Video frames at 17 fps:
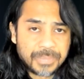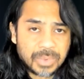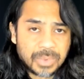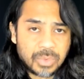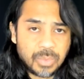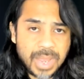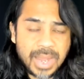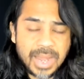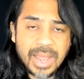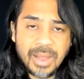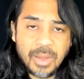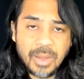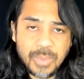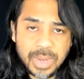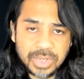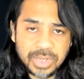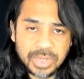Tumia
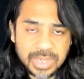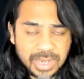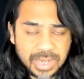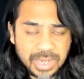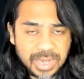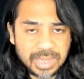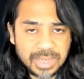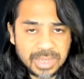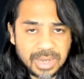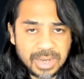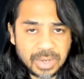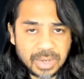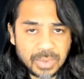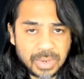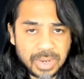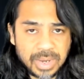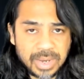la our machine in the
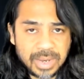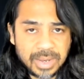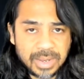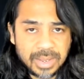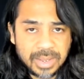donut.